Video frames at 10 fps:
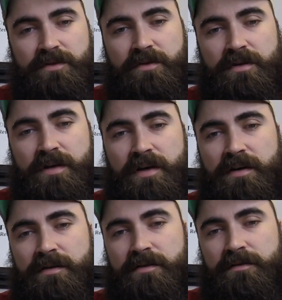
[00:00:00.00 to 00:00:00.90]
little
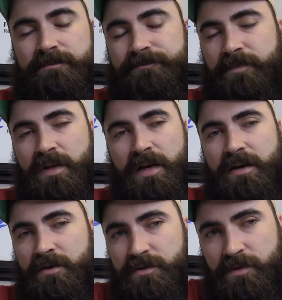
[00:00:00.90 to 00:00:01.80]
I
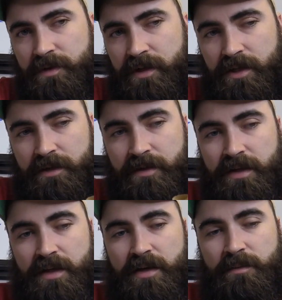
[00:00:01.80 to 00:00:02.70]
don't know what you want to call it,
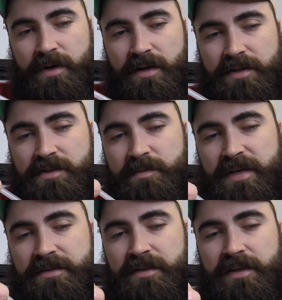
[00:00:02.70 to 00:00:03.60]
but this
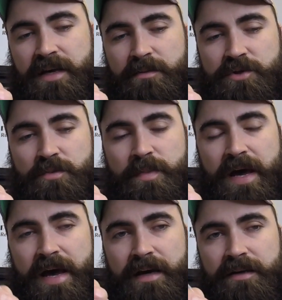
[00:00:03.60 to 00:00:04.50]
basically helps you
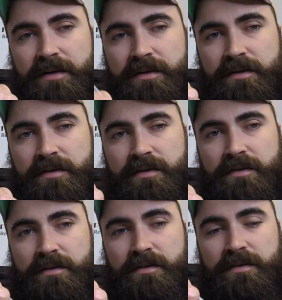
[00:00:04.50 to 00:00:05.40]
pack
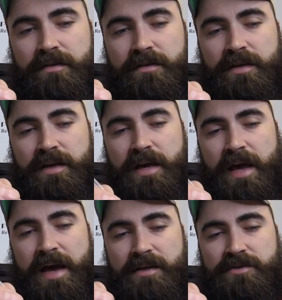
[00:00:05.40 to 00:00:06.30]
the
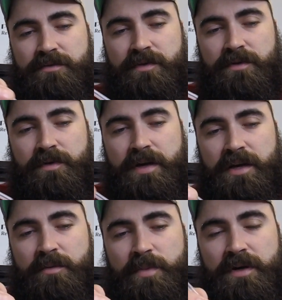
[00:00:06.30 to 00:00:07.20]
actual
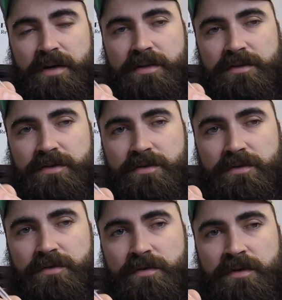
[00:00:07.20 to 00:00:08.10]
hemp
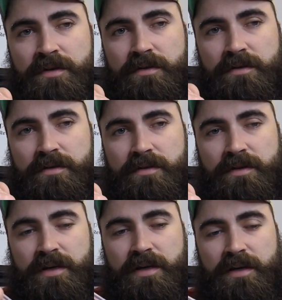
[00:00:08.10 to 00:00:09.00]
into
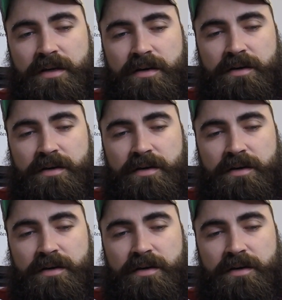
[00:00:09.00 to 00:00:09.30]
the